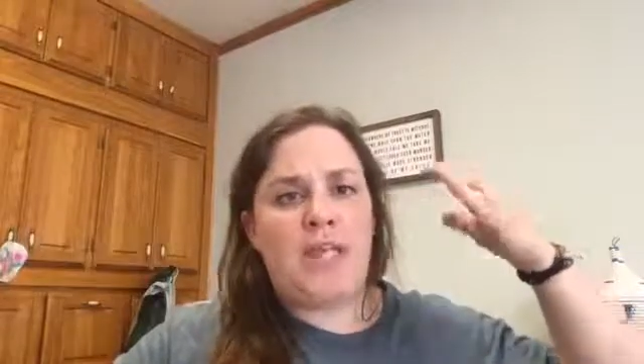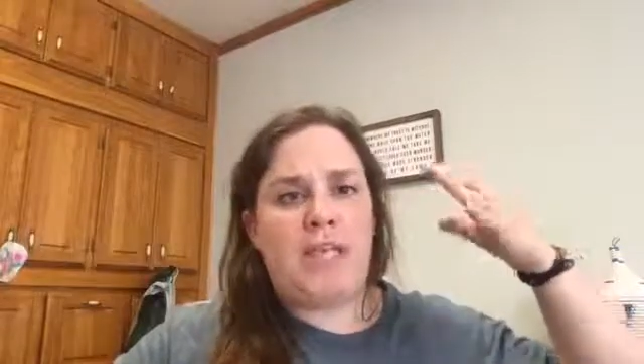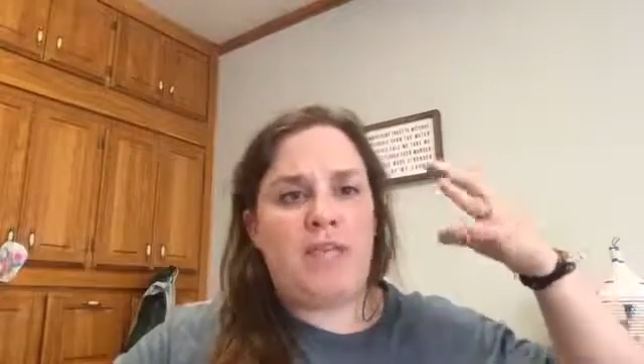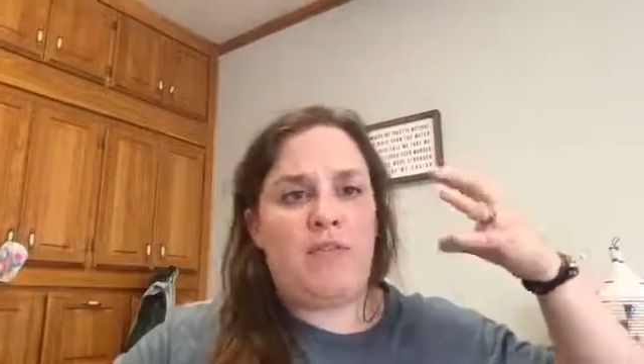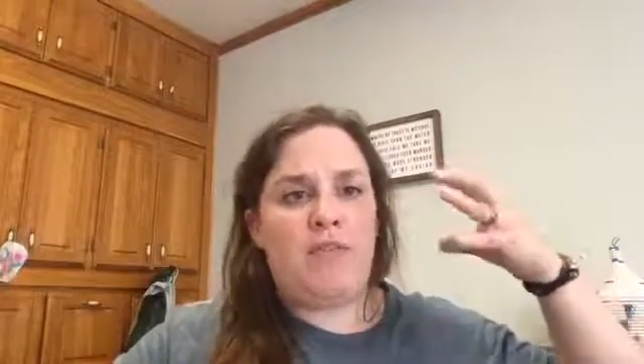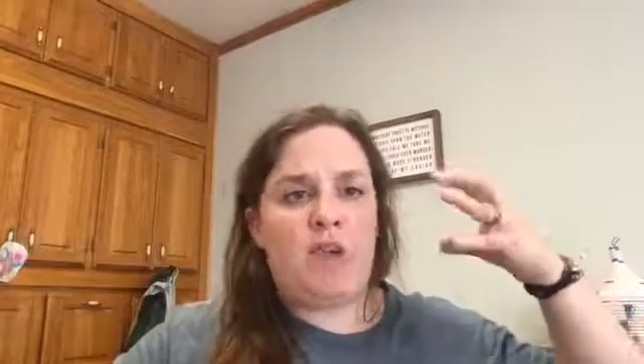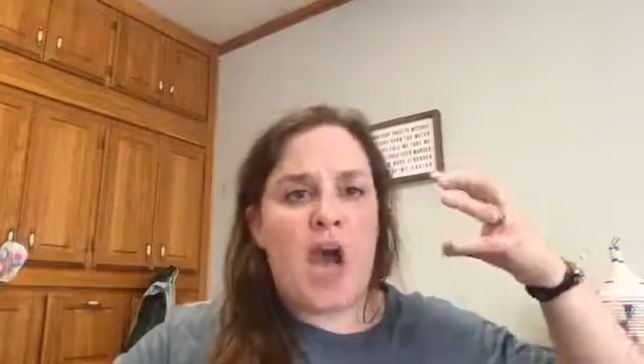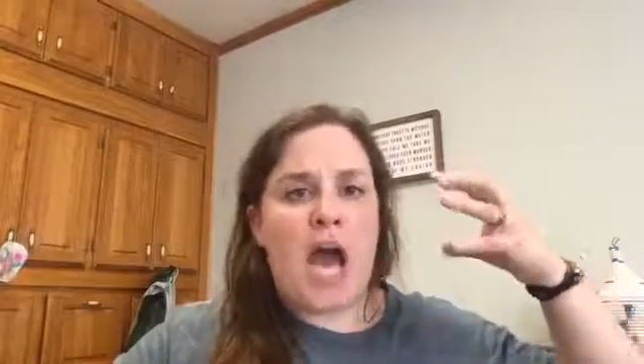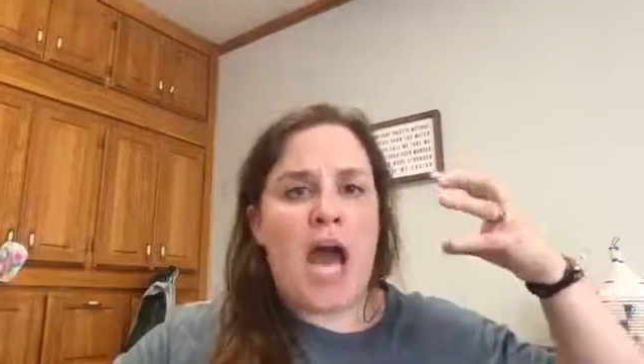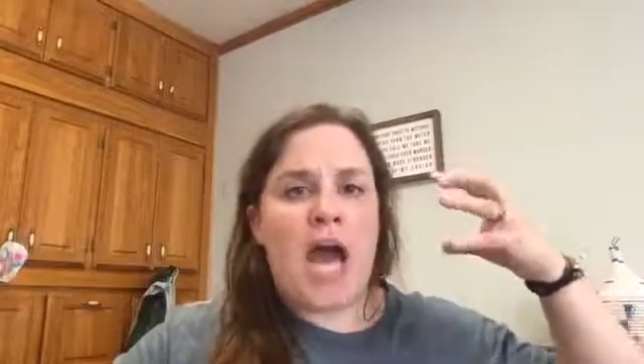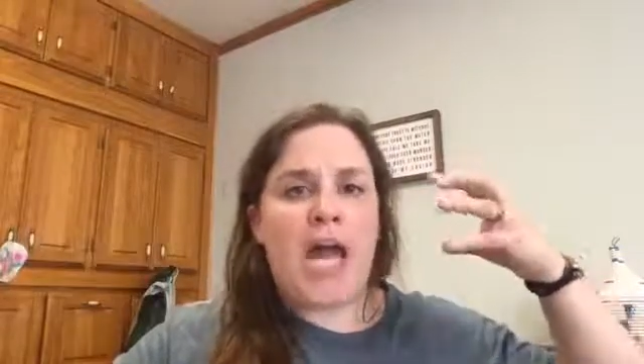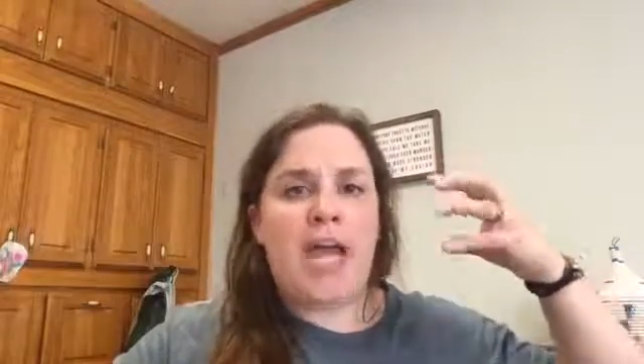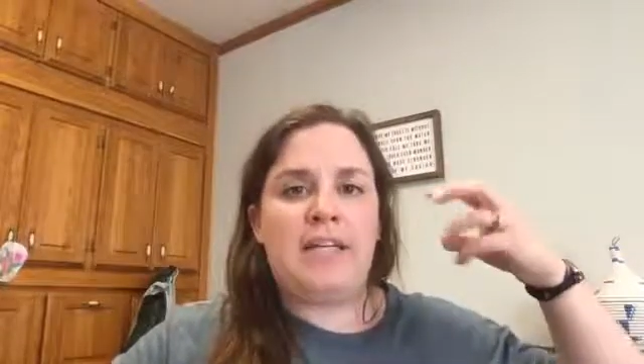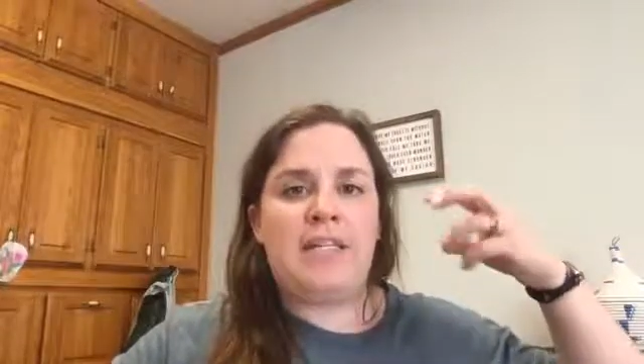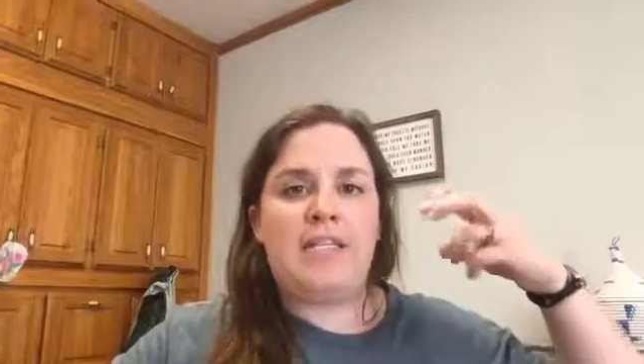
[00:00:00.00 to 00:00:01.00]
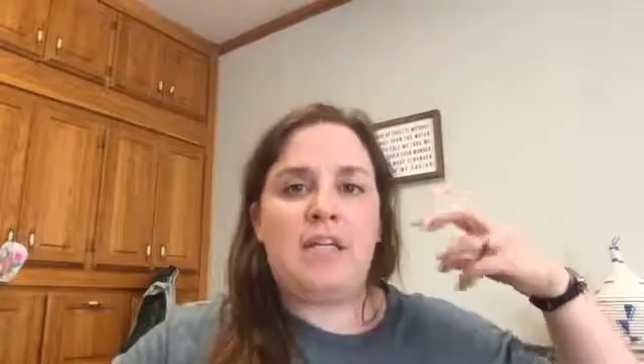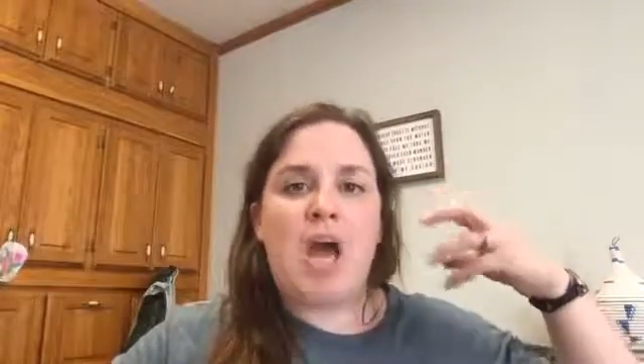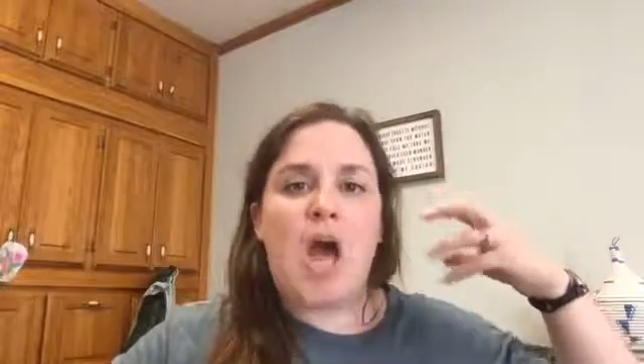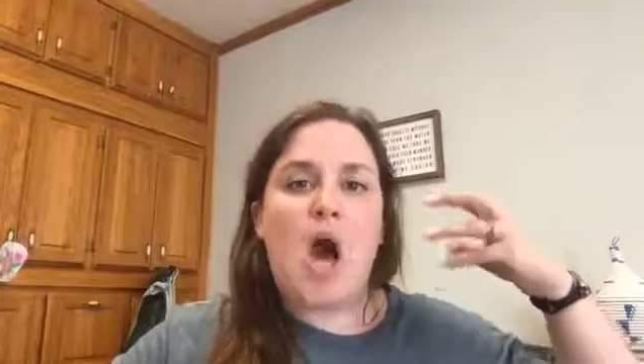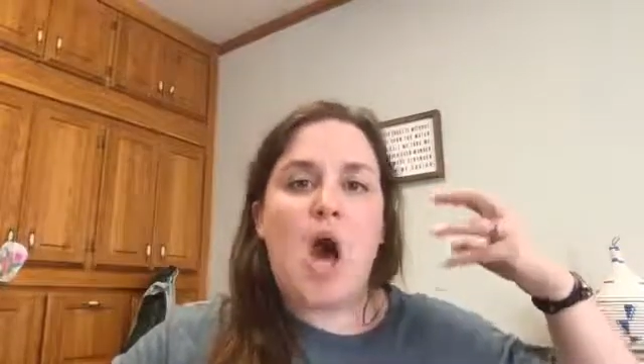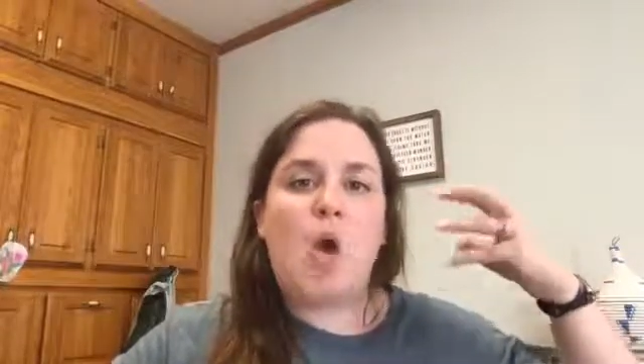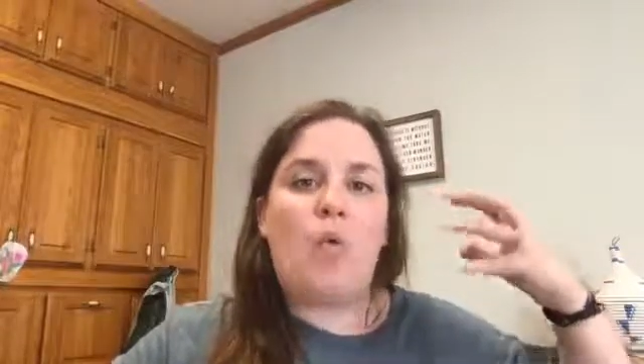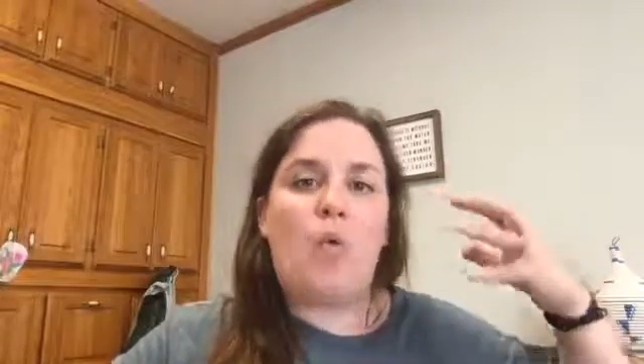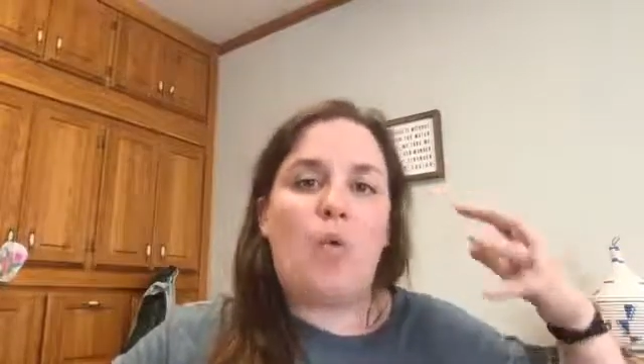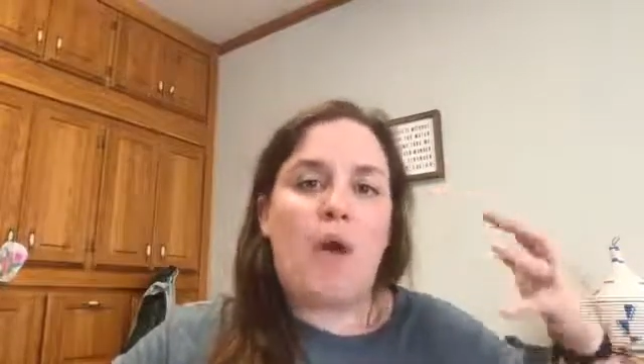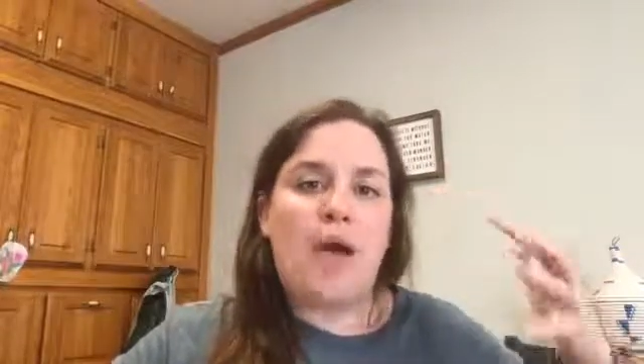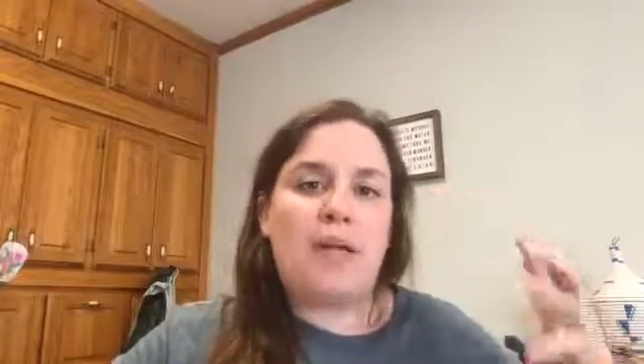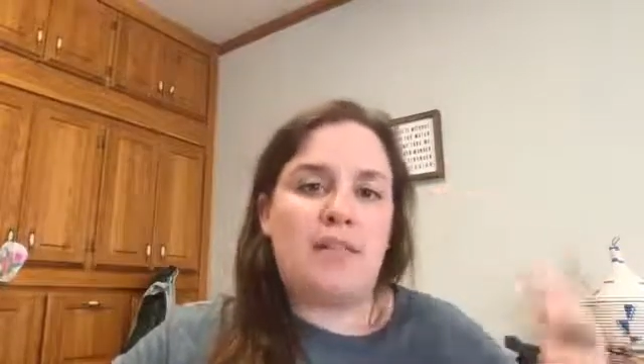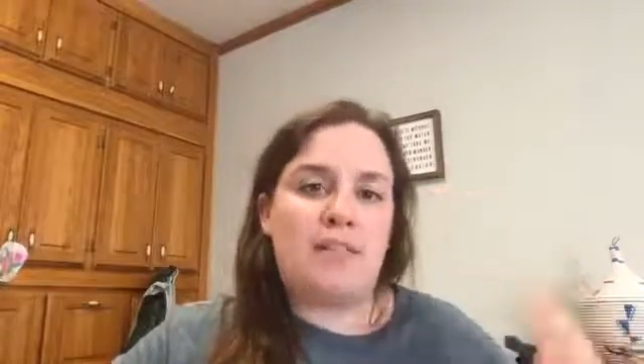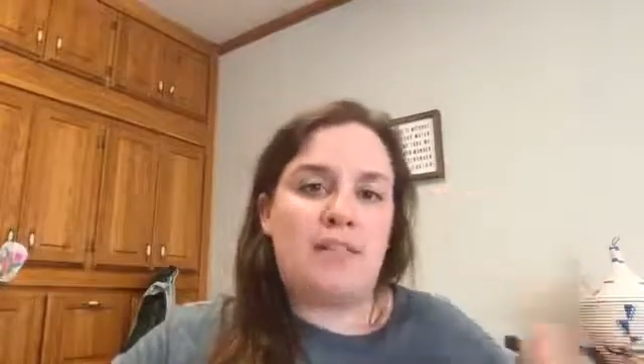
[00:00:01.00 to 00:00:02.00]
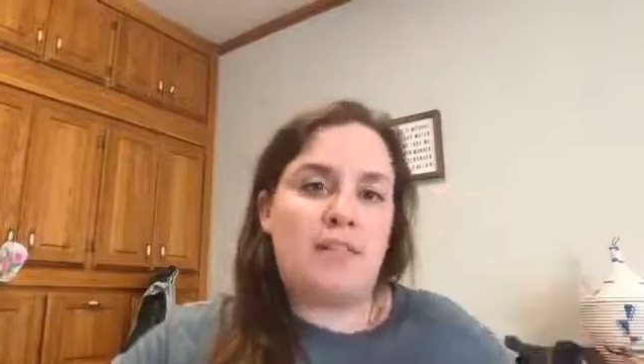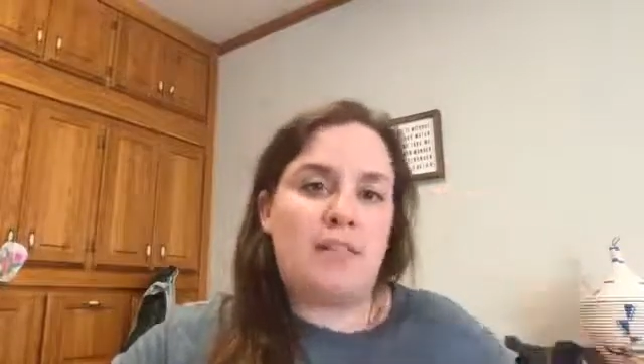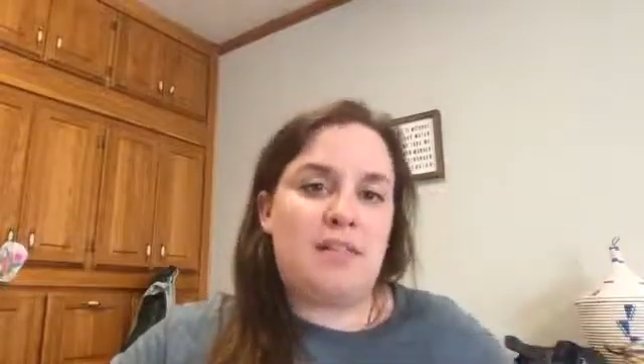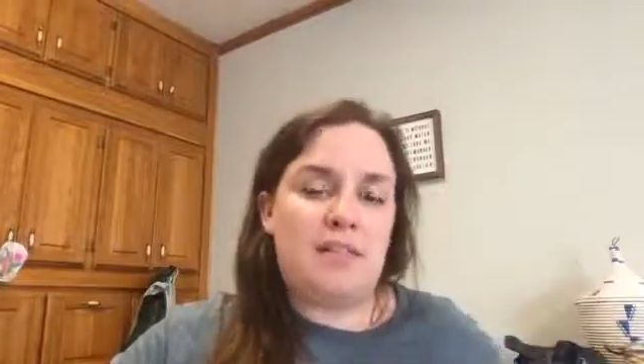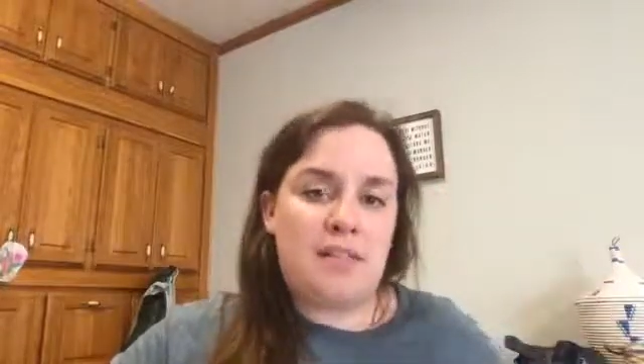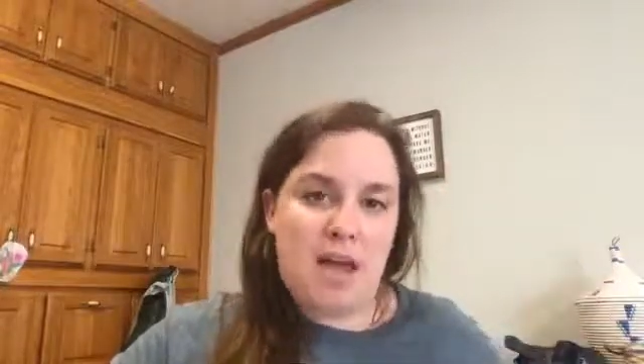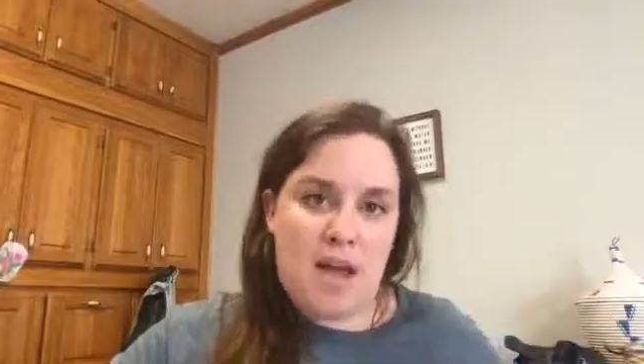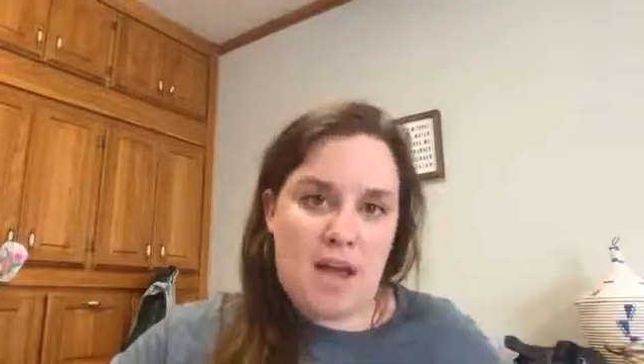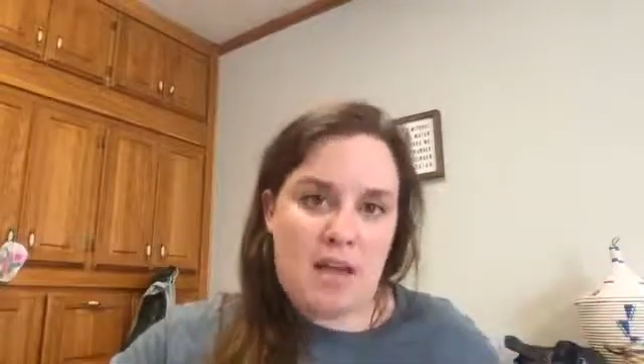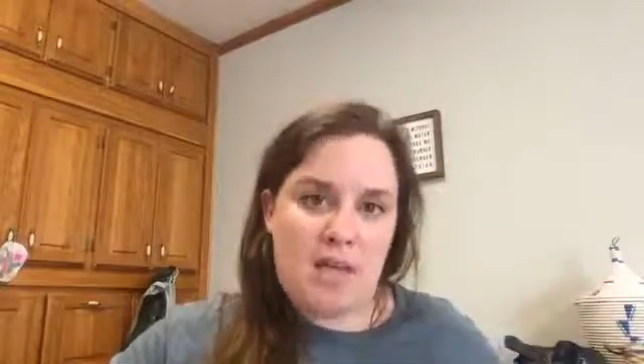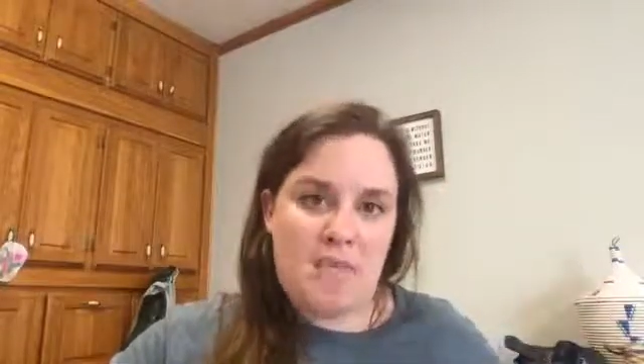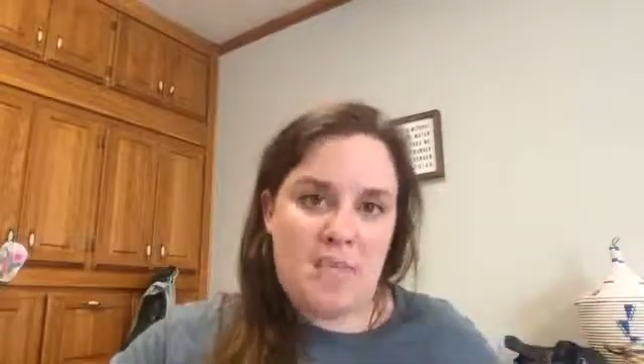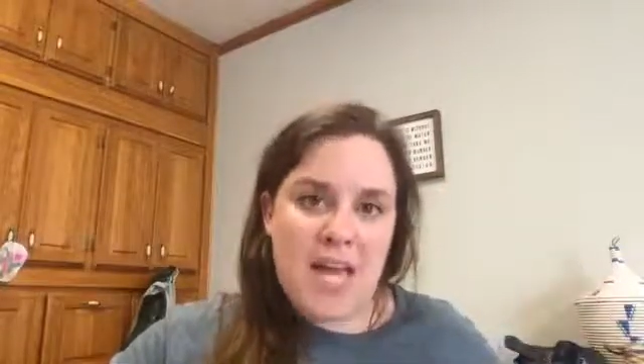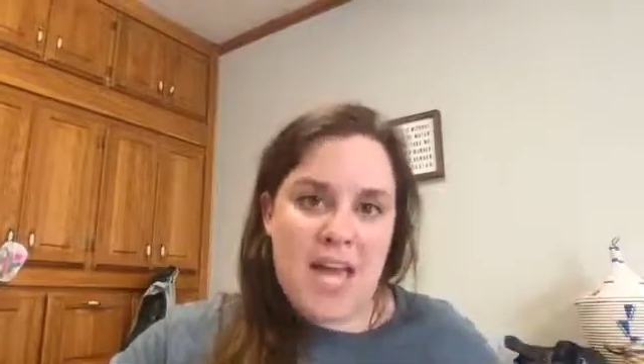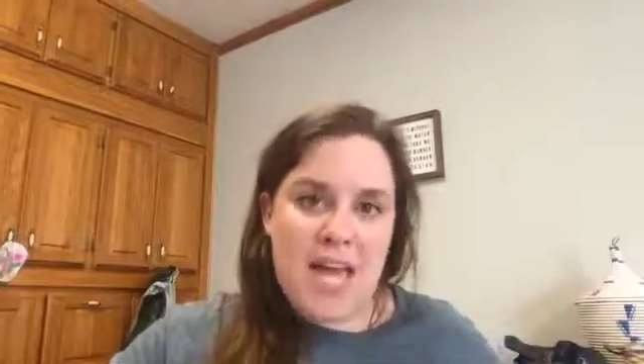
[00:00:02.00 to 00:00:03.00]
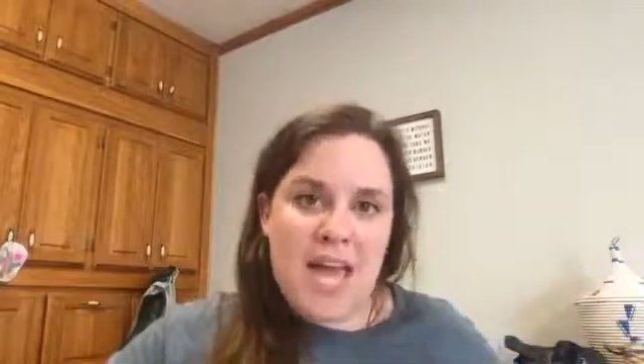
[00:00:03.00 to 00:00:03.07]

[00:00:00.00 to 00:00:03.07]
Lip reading: give your eyes a rest time,